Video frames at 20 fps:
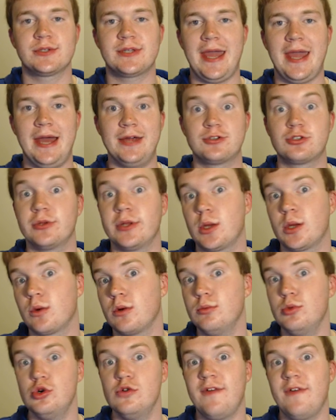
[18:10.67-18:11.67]
casually
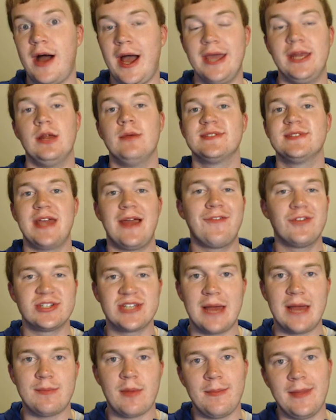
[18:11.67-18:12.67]
remove items every
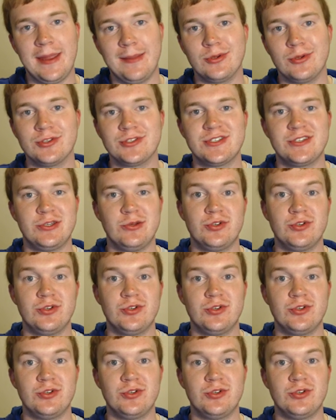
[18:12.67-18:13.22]
time I'm able to